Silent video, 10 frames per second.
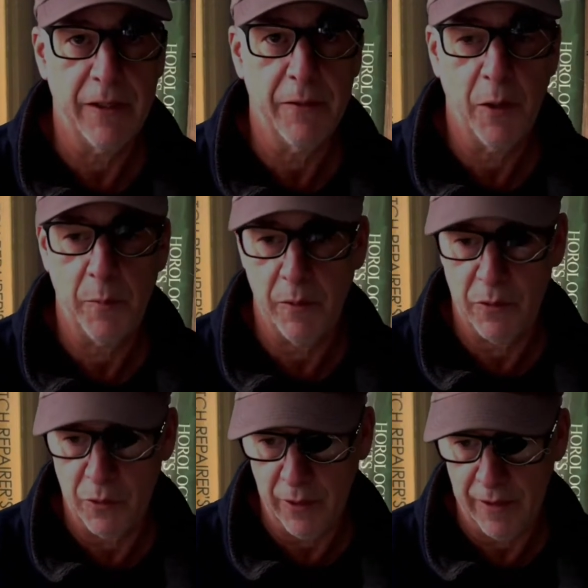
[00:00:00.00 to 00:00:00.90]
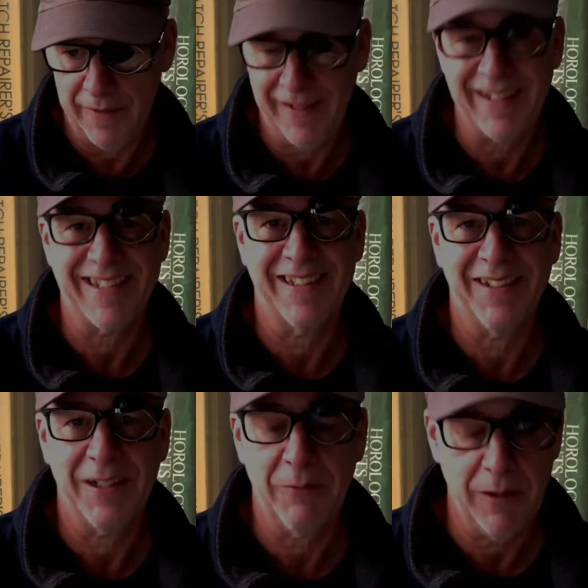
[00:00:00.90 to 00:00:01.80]
I hope you enjoy it. I think it's a
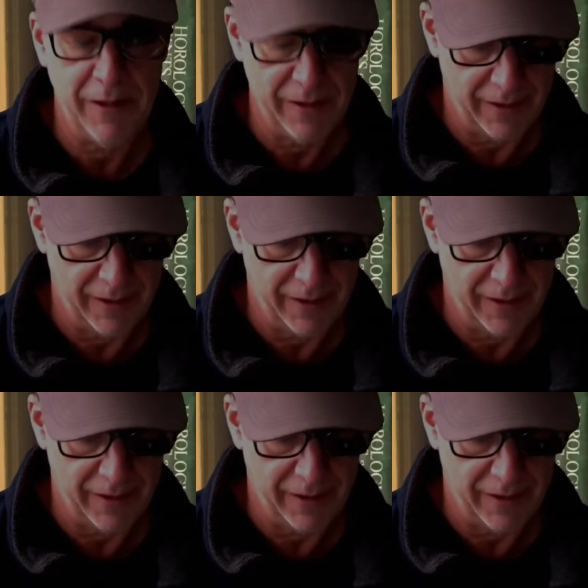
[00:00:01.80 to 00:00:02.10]
long one.